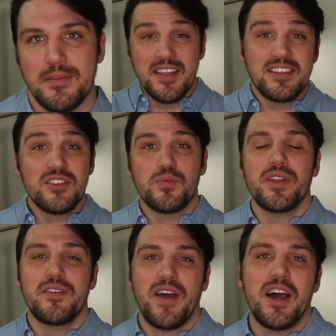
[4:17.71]
This is
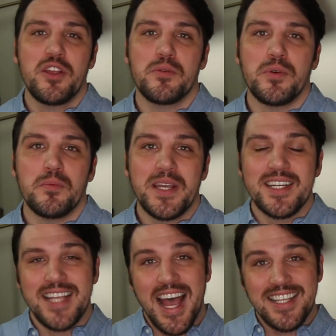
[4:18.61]
really valuable
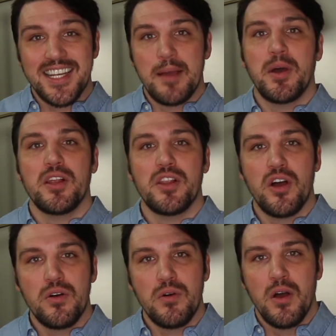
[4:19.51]
because as an
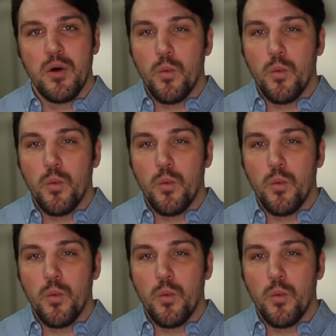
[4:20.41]
MLO,